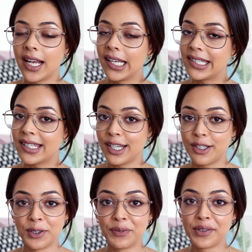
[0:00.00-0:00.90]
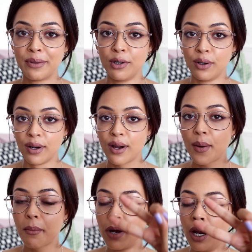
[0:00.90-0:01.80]
And stay tuned for more.
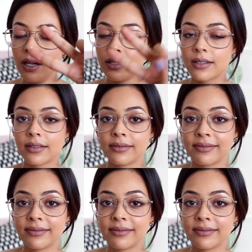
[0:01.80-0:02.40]
Peace!